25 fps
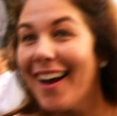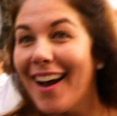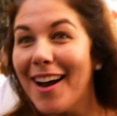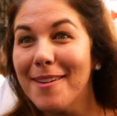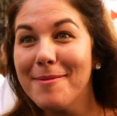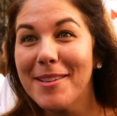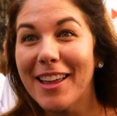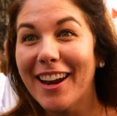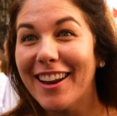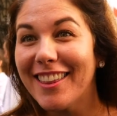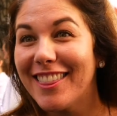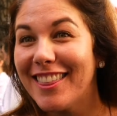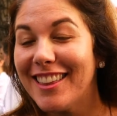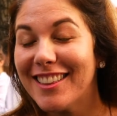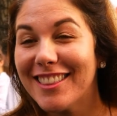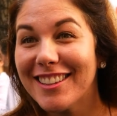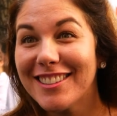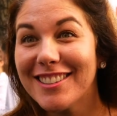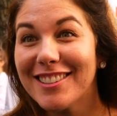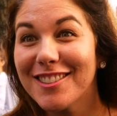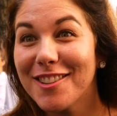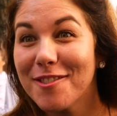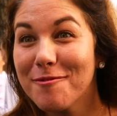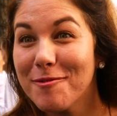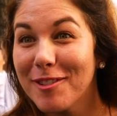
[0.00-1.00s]
I mean, I think this
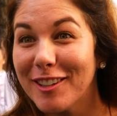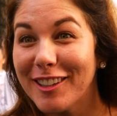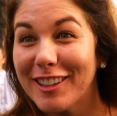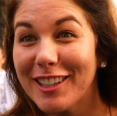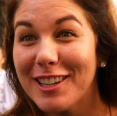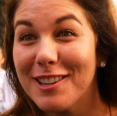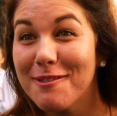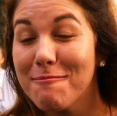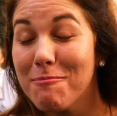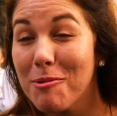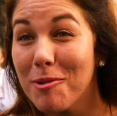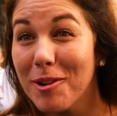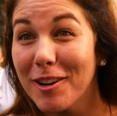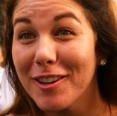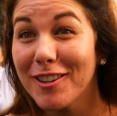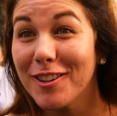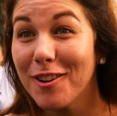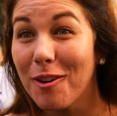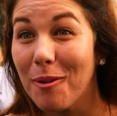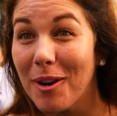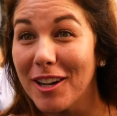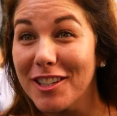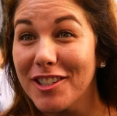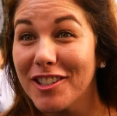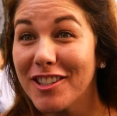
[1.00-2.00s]
is a really important
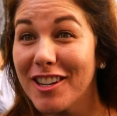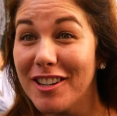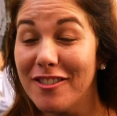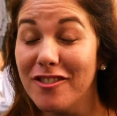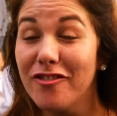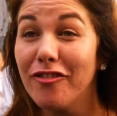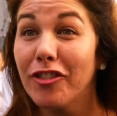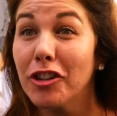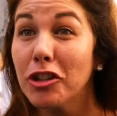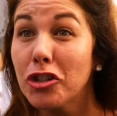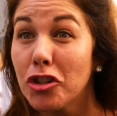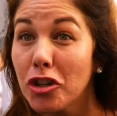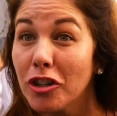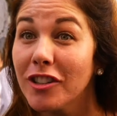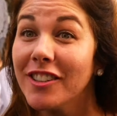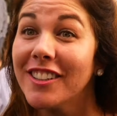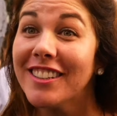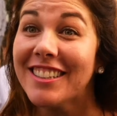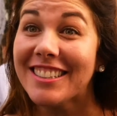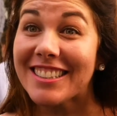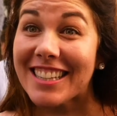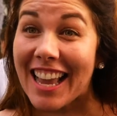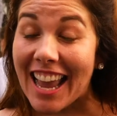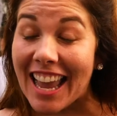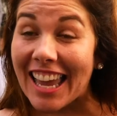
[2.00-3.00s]
question for
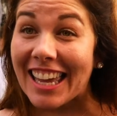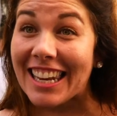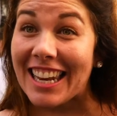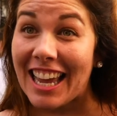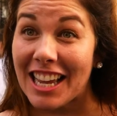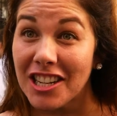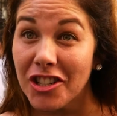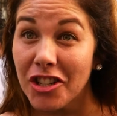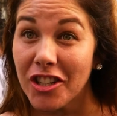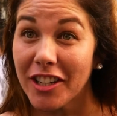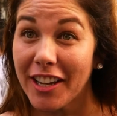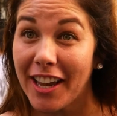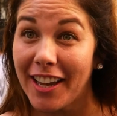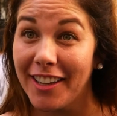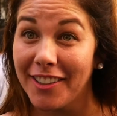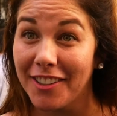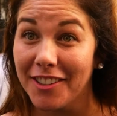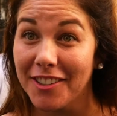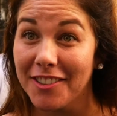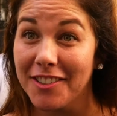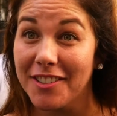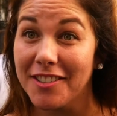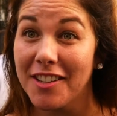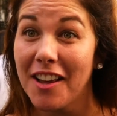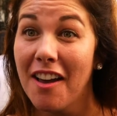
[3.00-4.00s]
journalists and
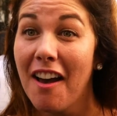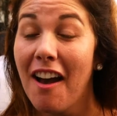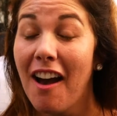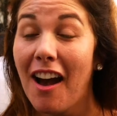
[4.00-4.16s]
educators.